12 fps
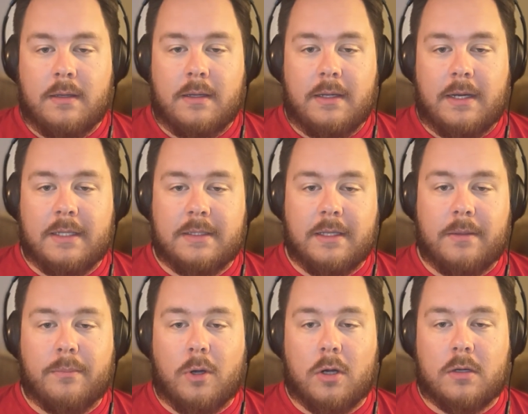I
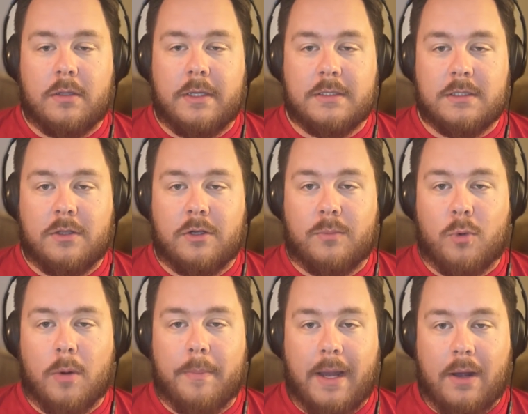think Barkley is a little
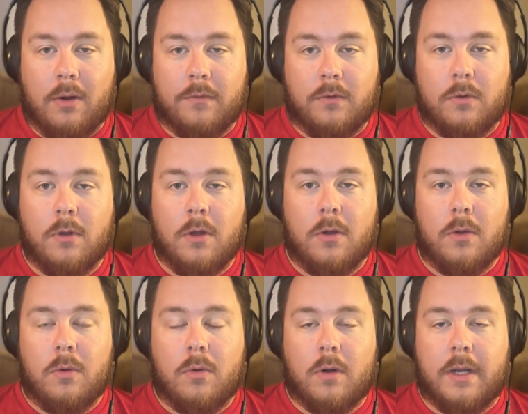more powerful,
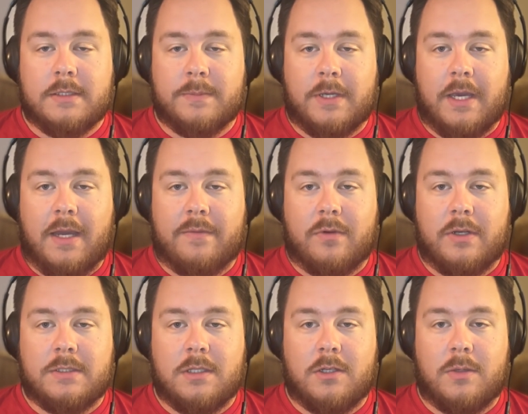whereas McCaffrey
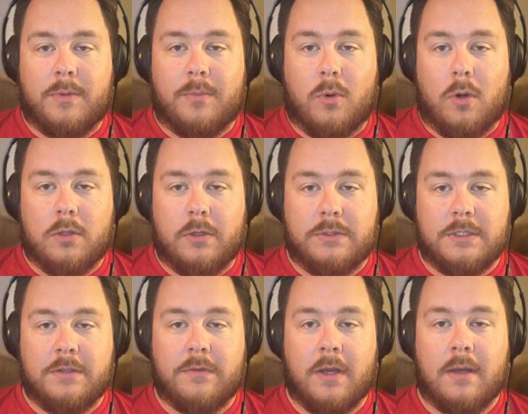is a little bit more
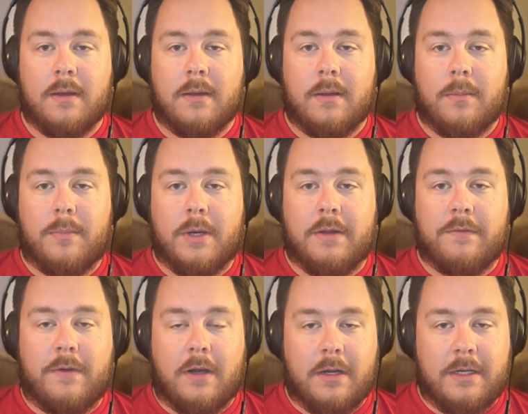elusive, but
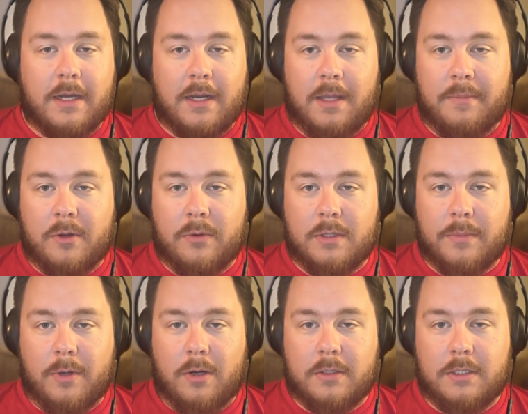very dynamic with the
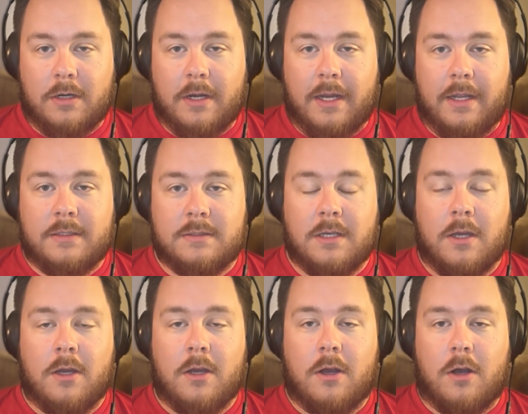ball in their hands,
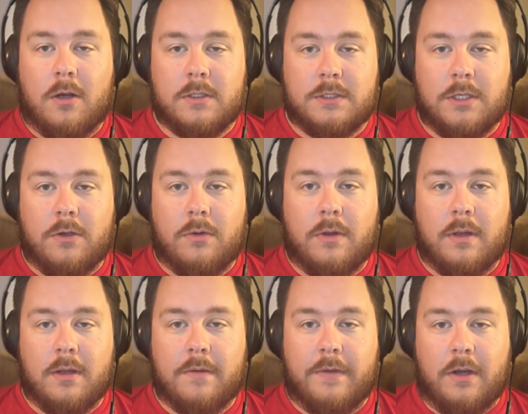also
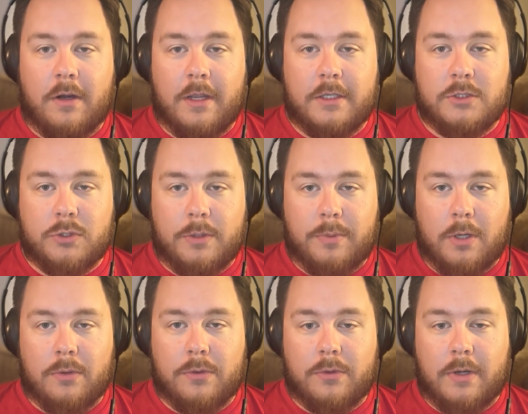very
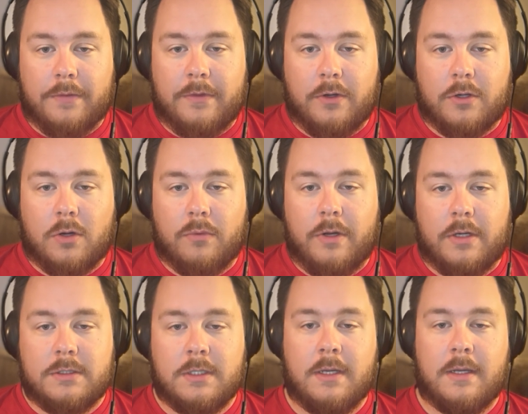injury-prone throughout their
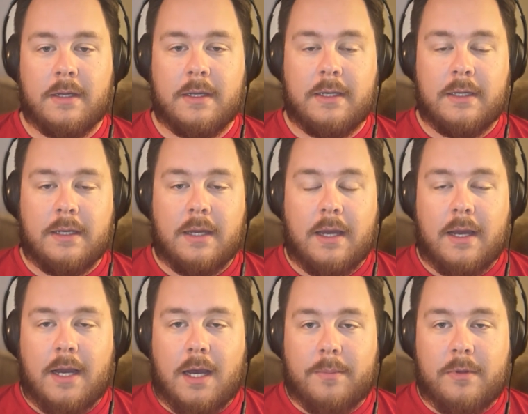careers.
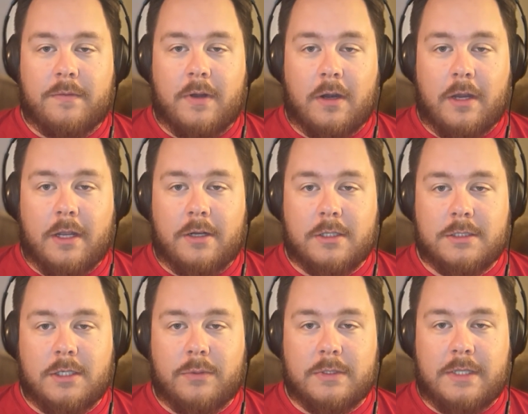I'll be very
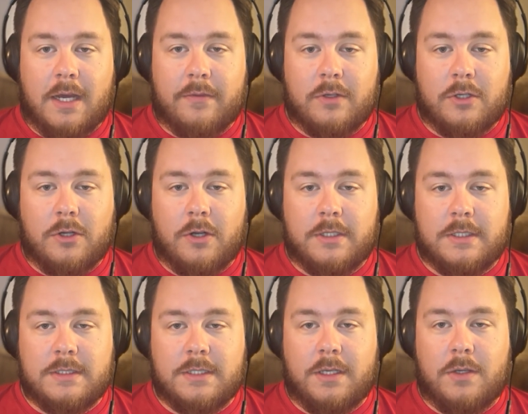interested with Dalvin Cook to
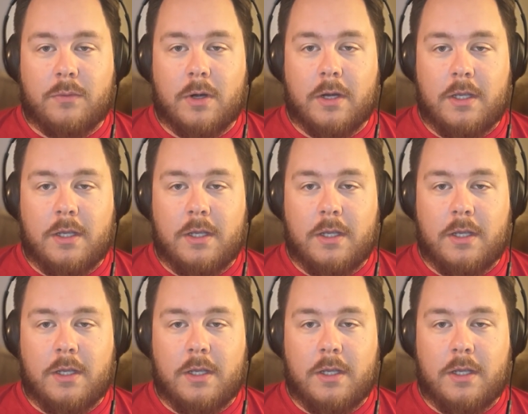see where he